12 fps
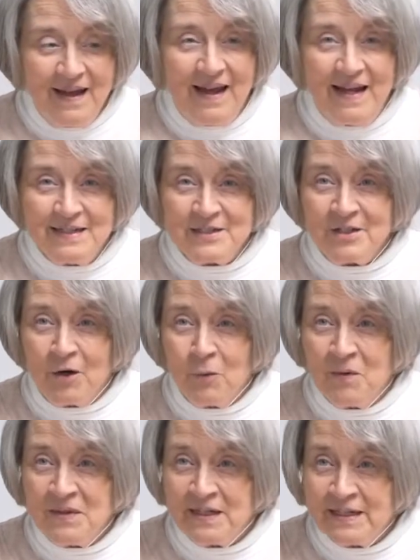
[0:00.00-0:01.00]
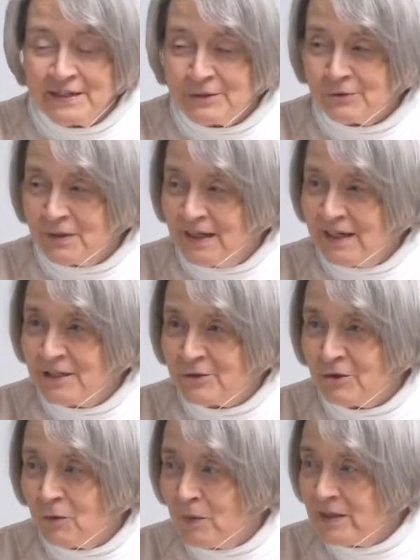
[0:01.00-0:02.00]
And so when the
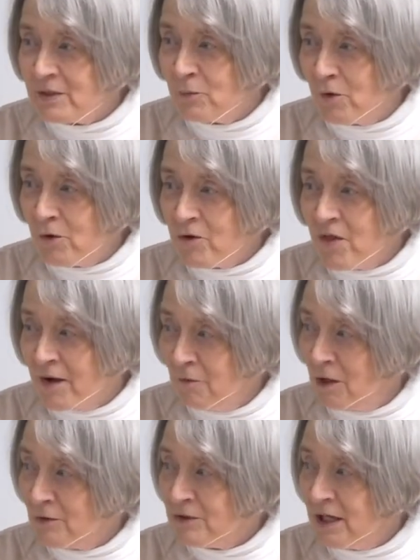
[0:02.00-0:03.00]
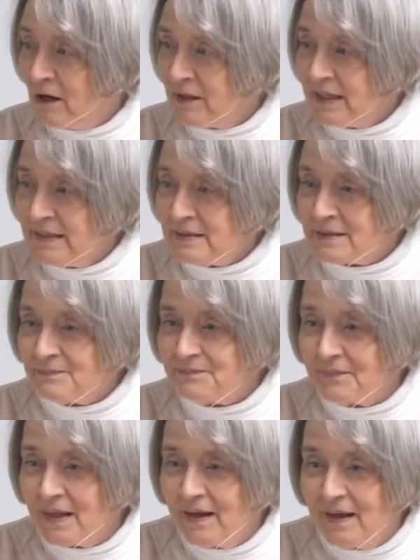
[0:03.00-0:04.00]
Israel went to war, they rode donkeys.
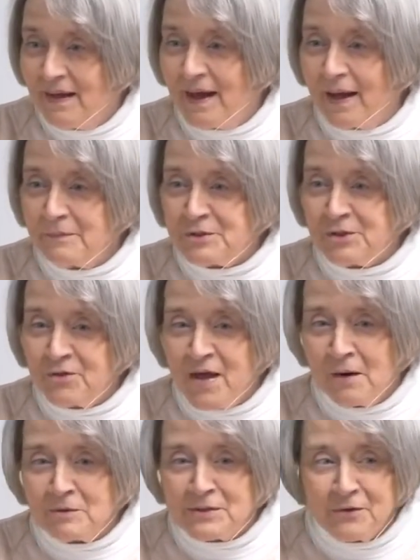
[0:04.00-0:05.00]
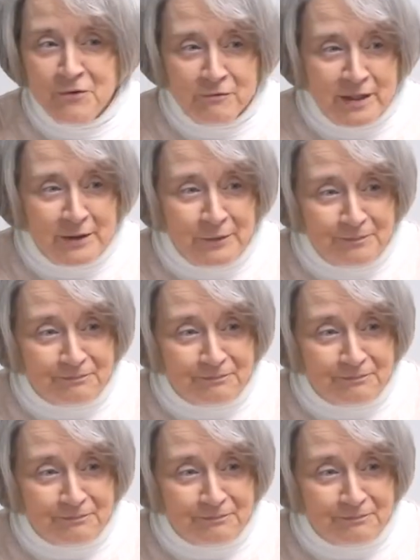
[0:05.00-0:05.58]
I'm sure that was a thrill.